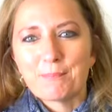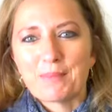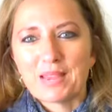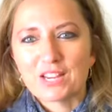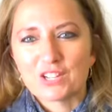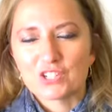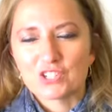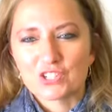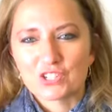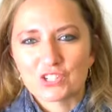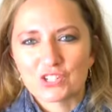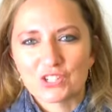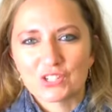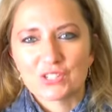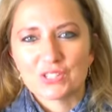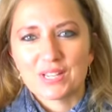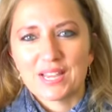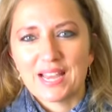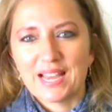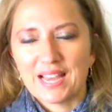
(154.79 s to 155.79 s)
make sure
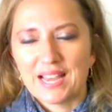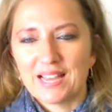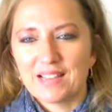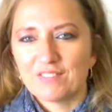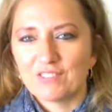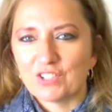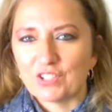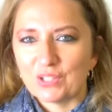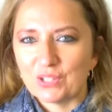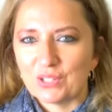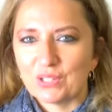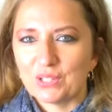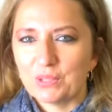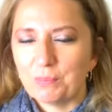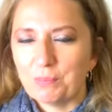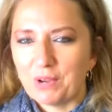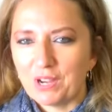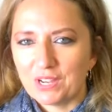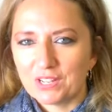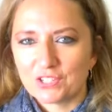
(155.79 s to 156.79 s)
to have
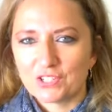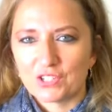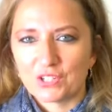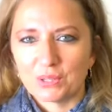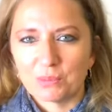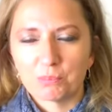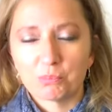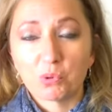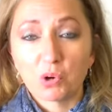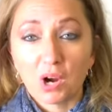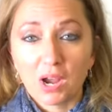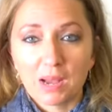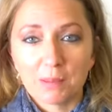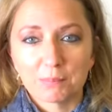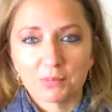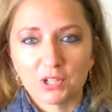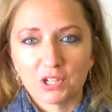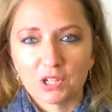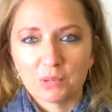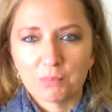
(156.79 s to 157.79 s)
good posture,
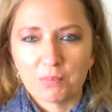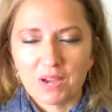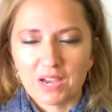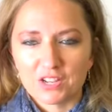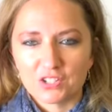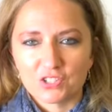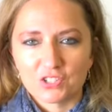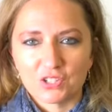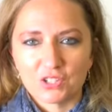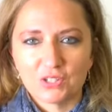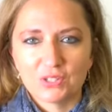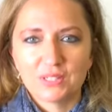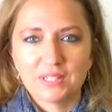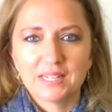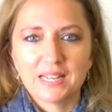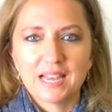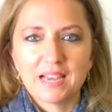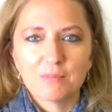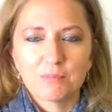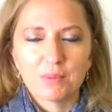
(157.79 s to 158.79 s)
proper posture. You need
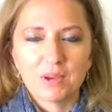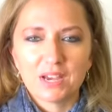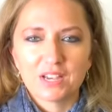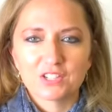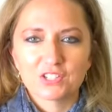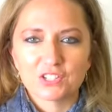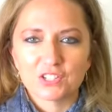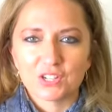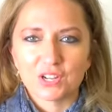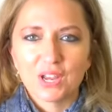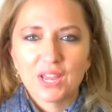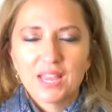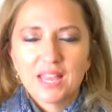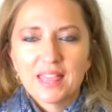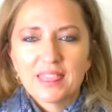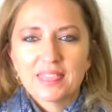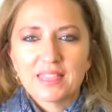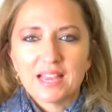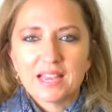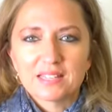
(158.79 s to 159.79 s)
to have posture
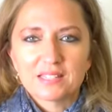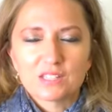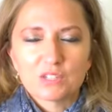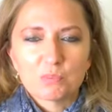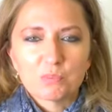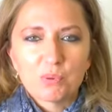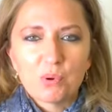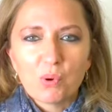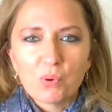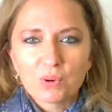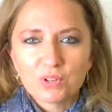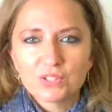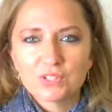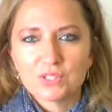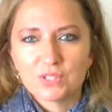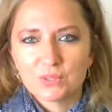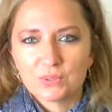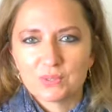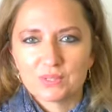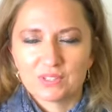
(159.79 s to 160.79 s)
that
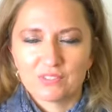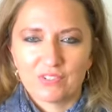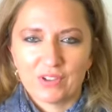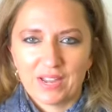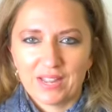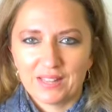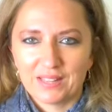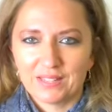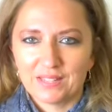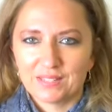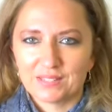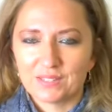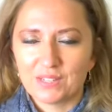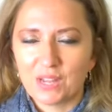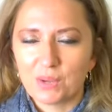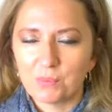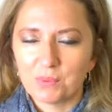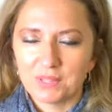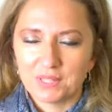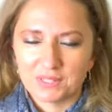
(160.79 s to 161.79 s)
supports you as a violinist,
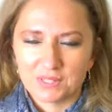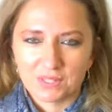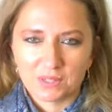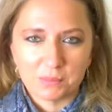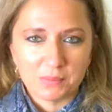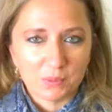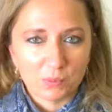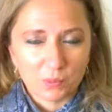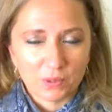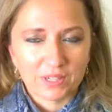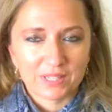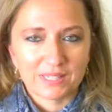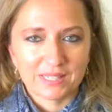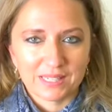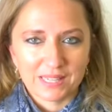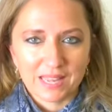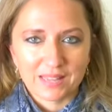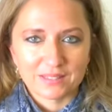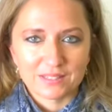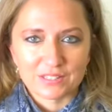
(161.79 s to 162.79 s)
not one that's gonna be working
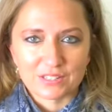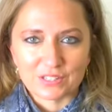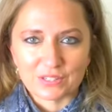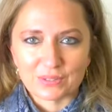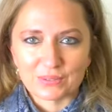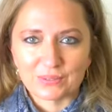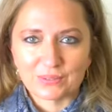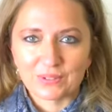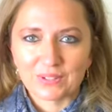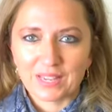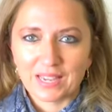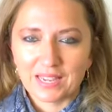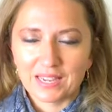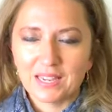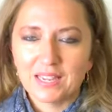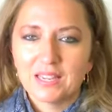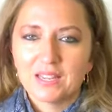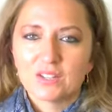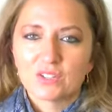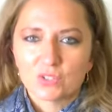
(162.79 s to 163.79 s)
against you,
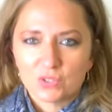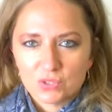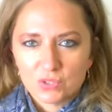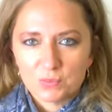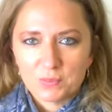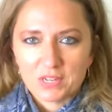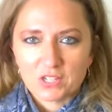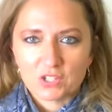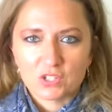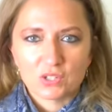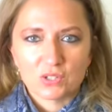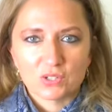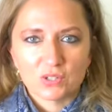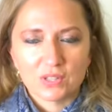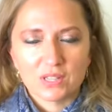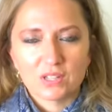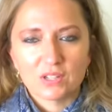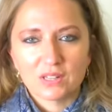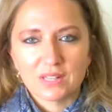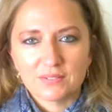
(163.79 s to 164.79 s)
okay? So do make sure
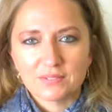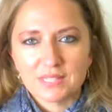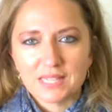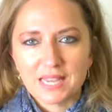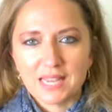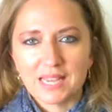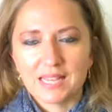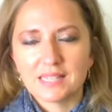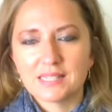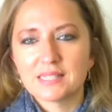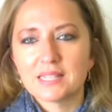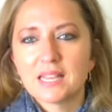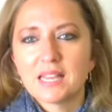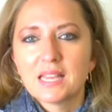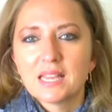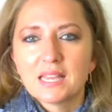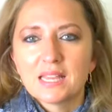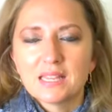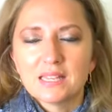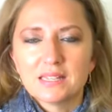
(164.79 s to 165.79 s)
that your left hand
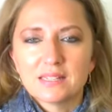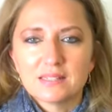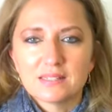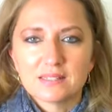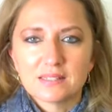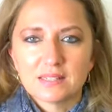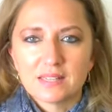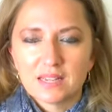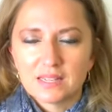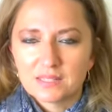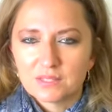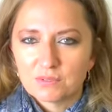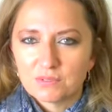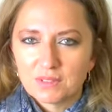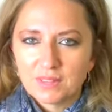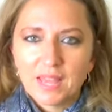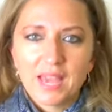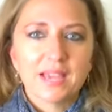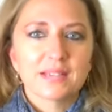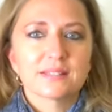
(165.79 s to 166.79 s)
is nice and
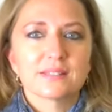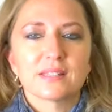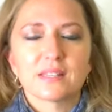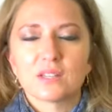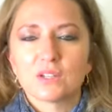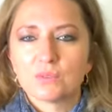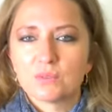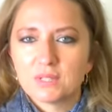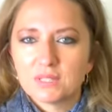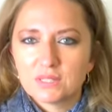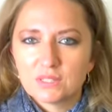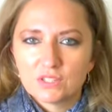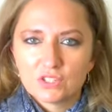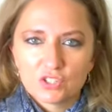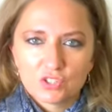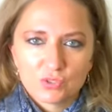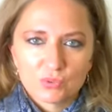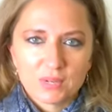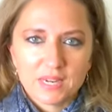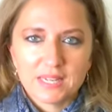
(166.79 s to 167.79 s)
relaxed, that your wrist is
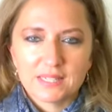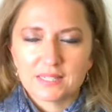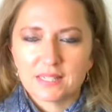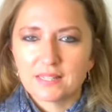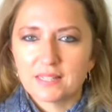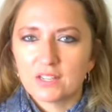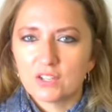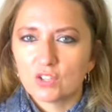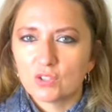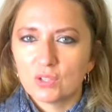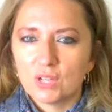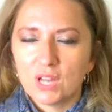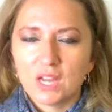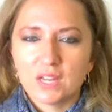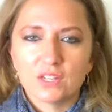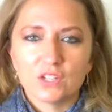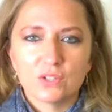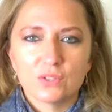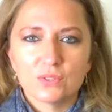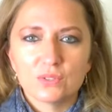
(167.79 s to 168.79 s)
straight, and that you're
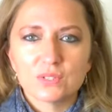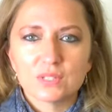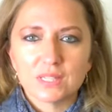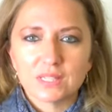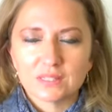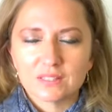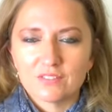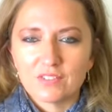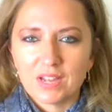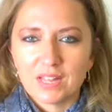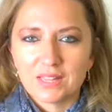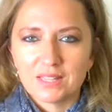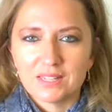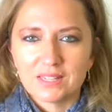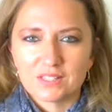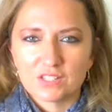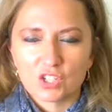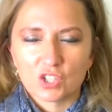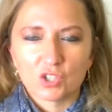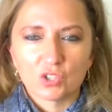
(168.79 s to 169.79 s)
not using the violin
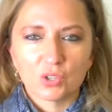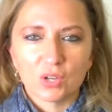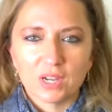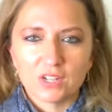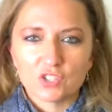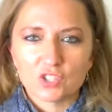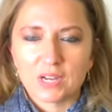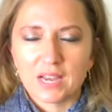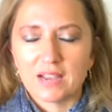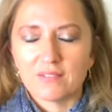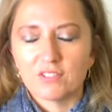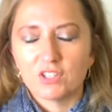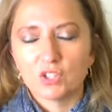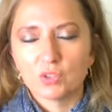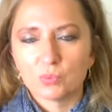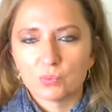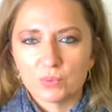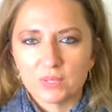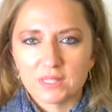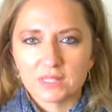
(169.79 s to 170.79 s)
as a crutch or having
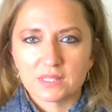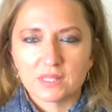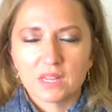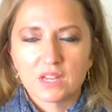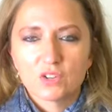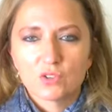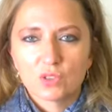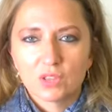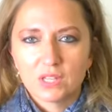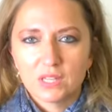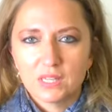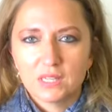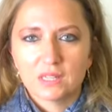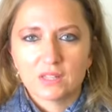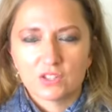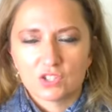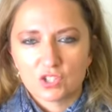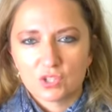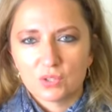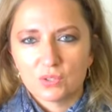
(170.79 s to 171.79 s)
your wrist lean
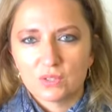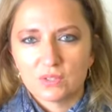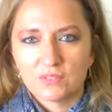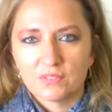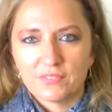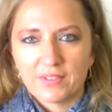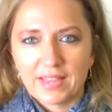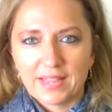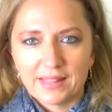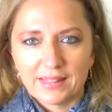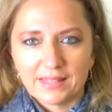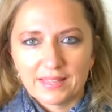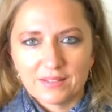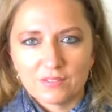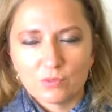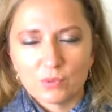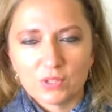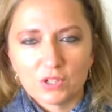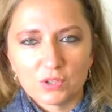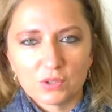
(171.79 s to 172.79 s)
on the shoulder of the
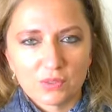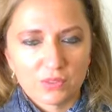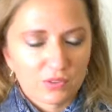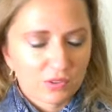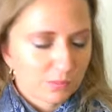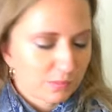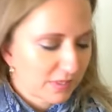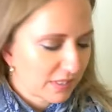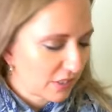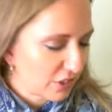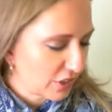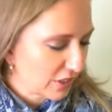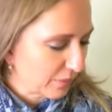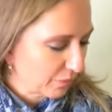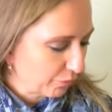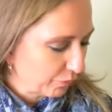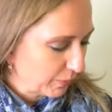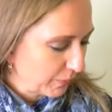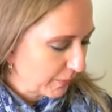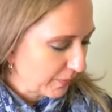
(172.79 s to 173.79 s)
violin when you're in third
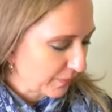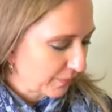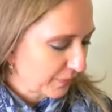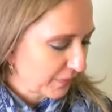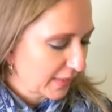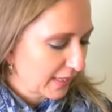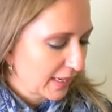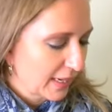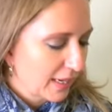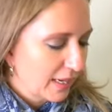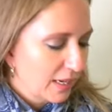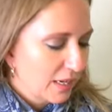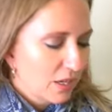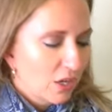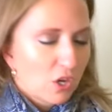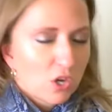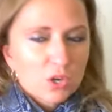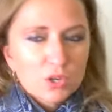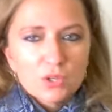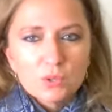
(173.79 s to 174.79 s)
position.
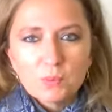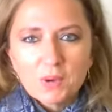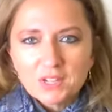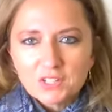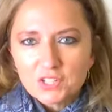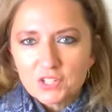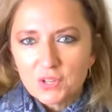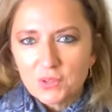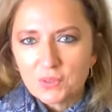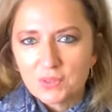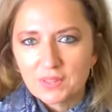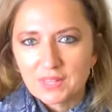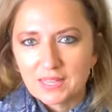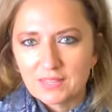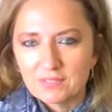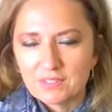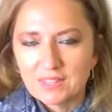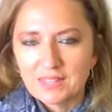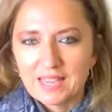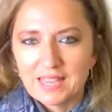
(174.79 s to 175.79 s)
You want to know the lay
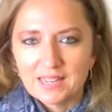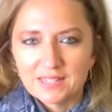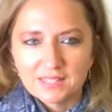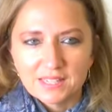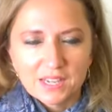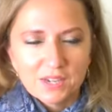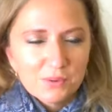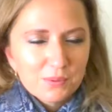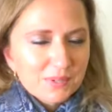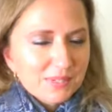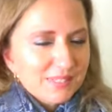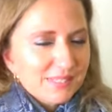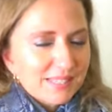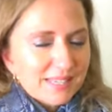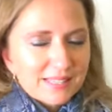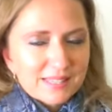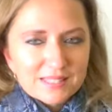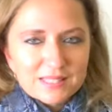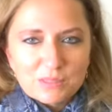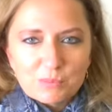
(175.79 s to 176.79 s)
of the land. I always
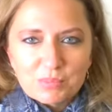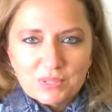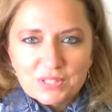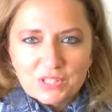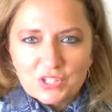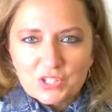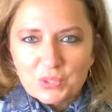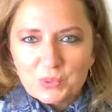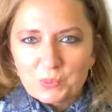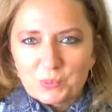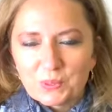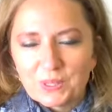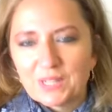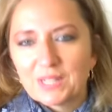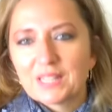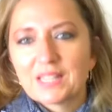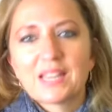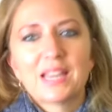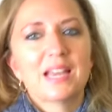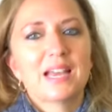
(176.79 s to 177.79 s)
say this in position
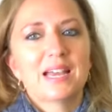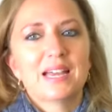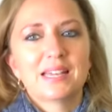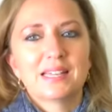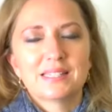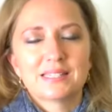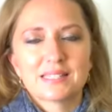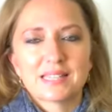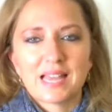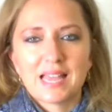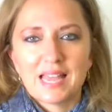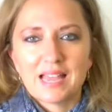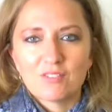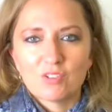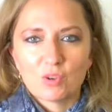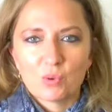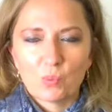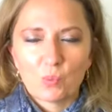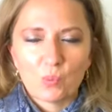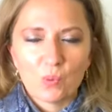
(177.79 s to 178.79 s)
work, and I have
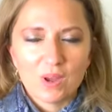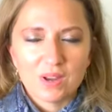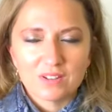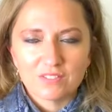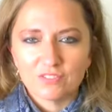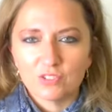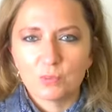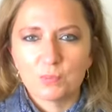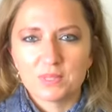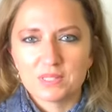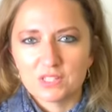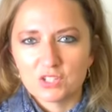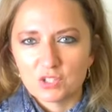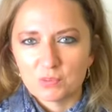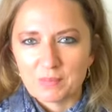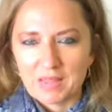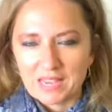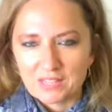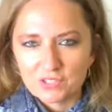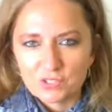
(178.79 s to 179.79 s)
a wonderful
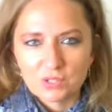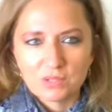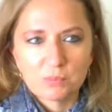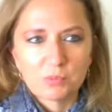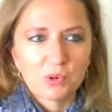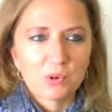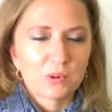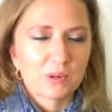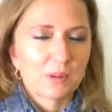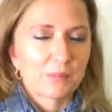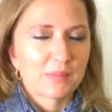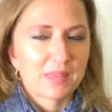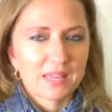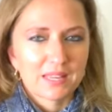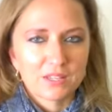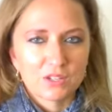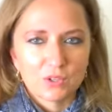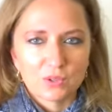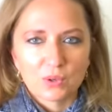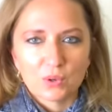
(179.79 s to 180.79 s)
position mastery program
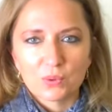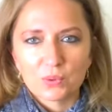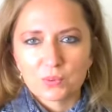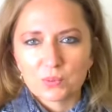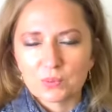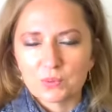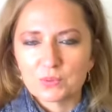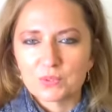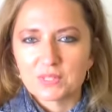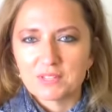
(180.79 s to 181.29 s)
that you go through